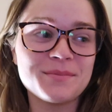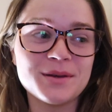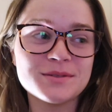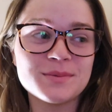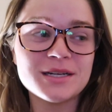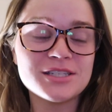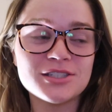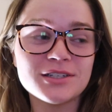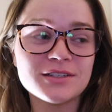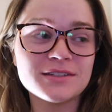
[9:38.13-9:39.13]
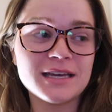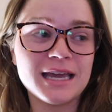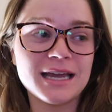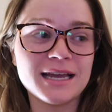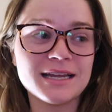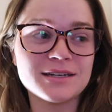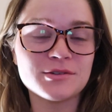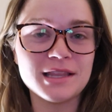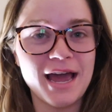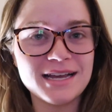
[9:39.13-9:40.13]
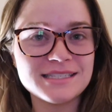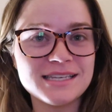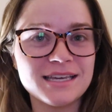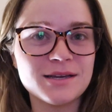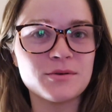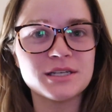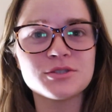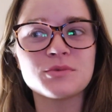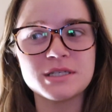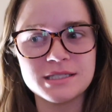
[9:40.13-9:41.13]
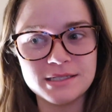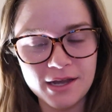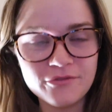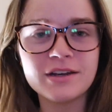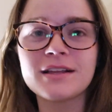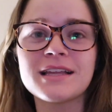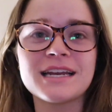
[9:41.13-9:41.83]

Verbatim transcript: It was pretty chill and relaxing, which was definitely